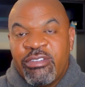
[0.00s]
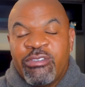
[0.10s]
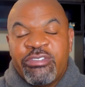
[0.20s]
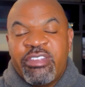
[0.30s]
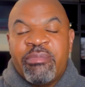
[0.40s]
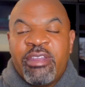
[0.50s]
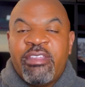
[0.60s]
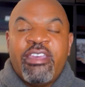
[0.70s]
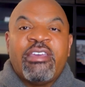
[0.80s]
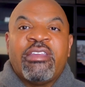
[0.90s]
Those are the money
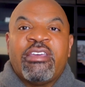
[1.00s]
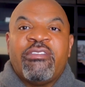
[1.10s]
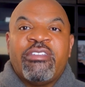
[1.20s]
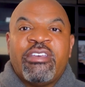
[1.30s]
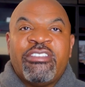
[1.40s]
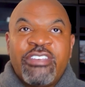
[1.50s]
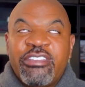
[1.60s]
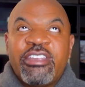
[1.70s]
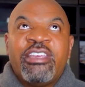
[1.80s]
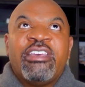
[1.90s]
that they can
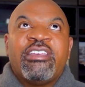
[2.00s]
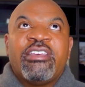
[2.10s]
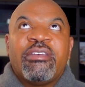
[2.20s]
consistently